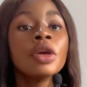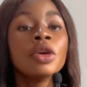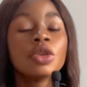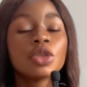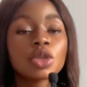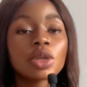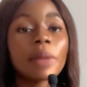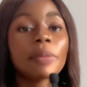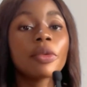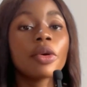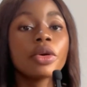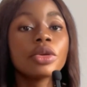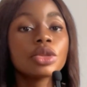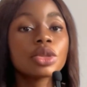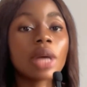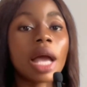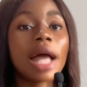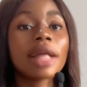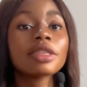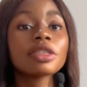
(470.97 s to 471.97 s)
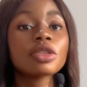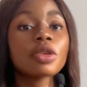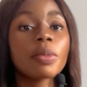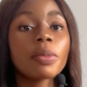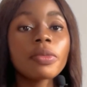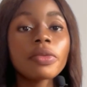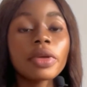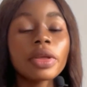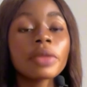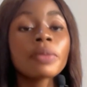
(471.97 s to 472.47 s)
So I'm going to add
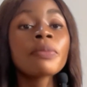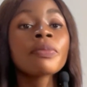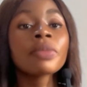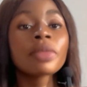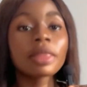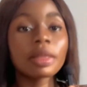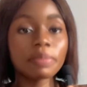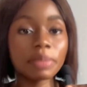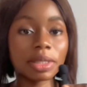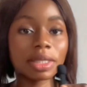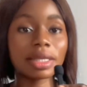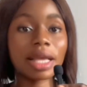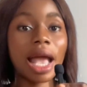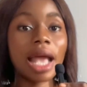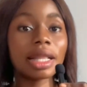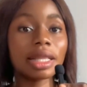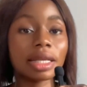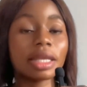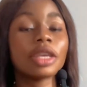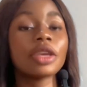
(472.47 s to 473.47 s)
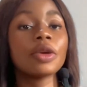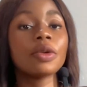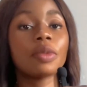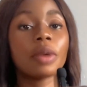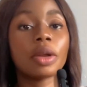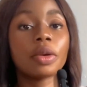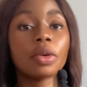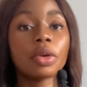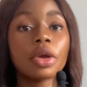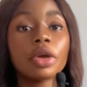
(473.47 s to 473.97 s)
something beside the
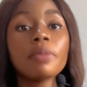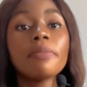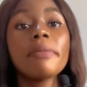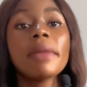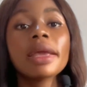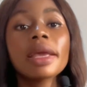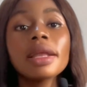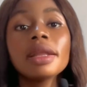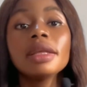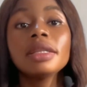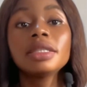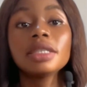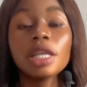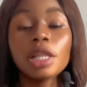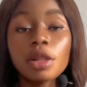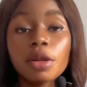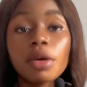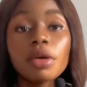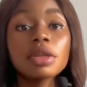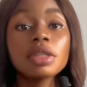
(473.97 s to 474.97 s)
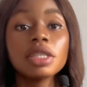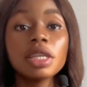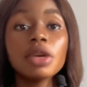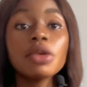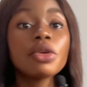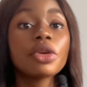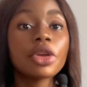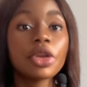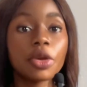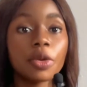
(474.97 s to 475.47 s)
keyword, okay, making it a long
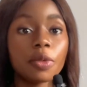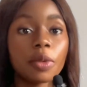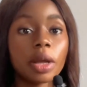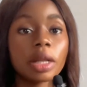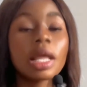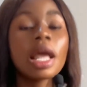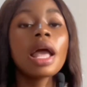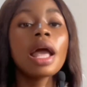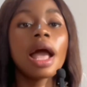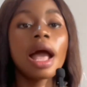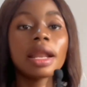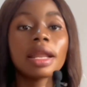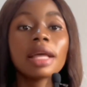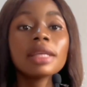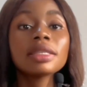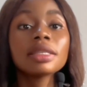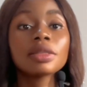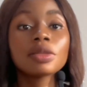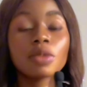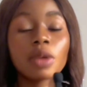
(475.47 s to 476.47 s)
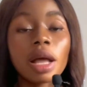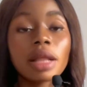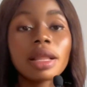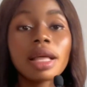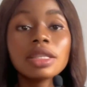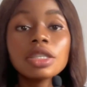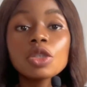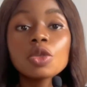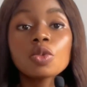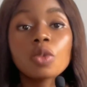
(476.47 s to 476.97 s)
tail keyword. And that
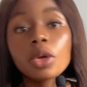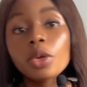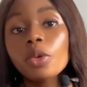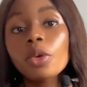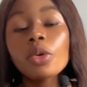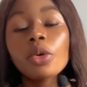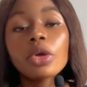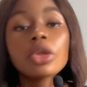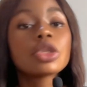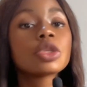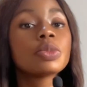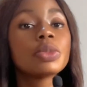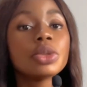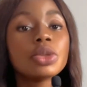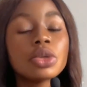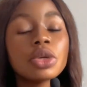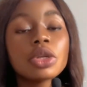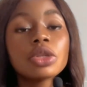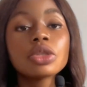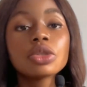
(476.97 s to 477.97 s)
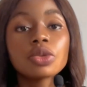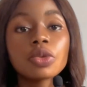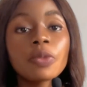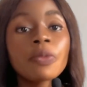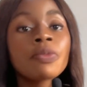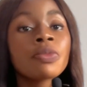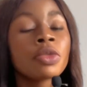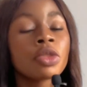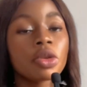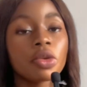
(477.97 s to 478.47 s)
is what you're going to be doing
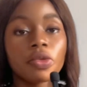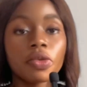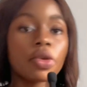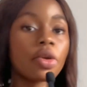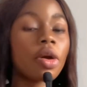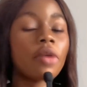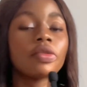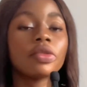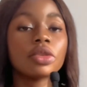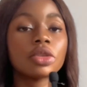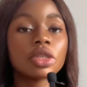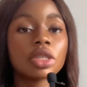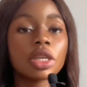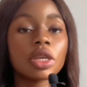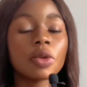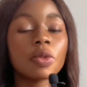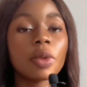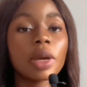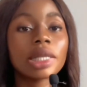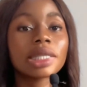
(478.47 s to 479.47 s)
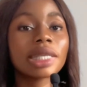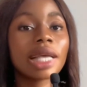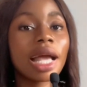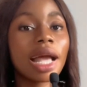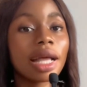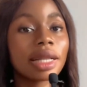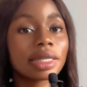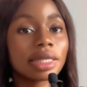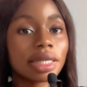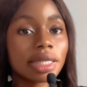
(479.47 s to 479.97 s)
to few of those keywords. And